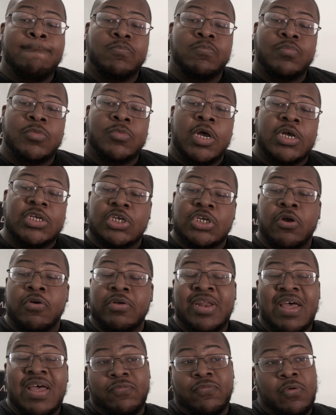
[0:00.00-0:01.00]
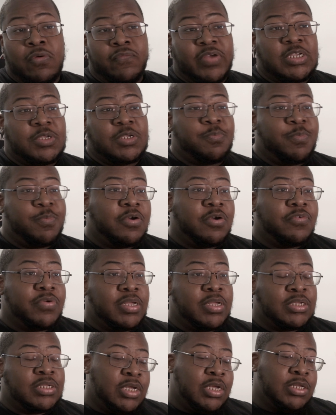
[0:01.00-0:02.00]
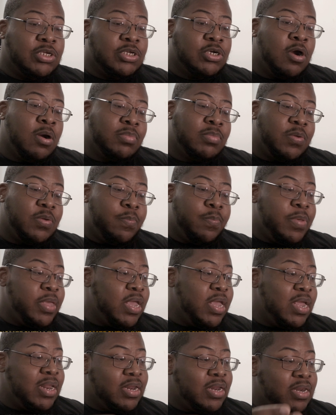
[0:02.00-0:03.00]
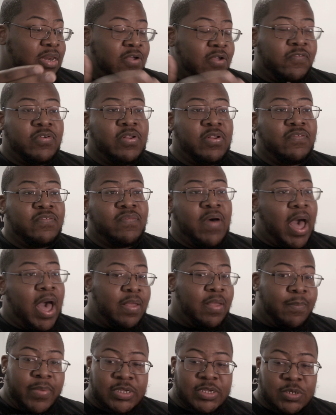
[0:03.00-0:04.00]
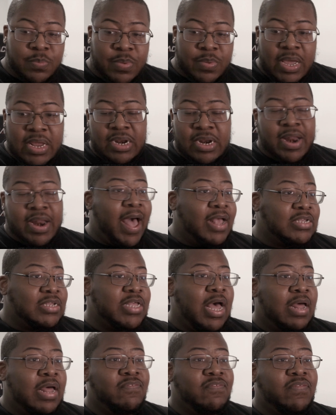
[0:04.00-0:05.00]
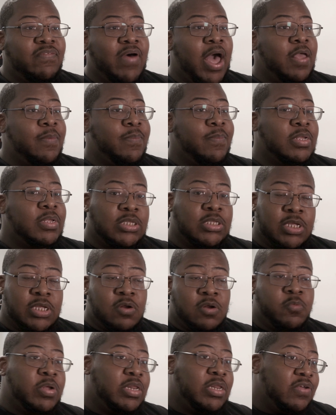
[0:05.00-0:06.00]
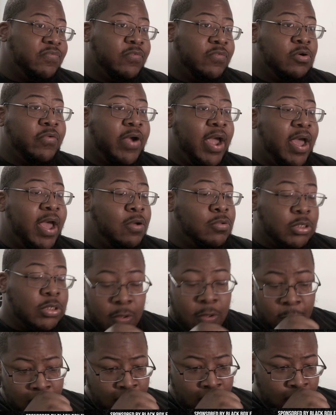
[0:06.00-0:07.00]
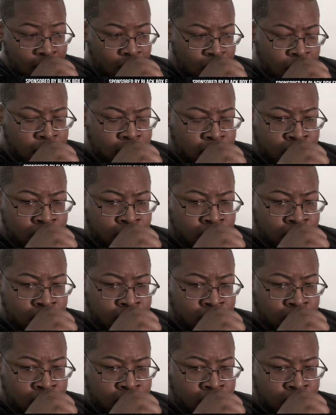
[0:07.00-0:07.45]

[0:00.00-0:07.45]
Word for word: level of experience in terms of being in different environments, being in hostile environments, dealing with different crowds, and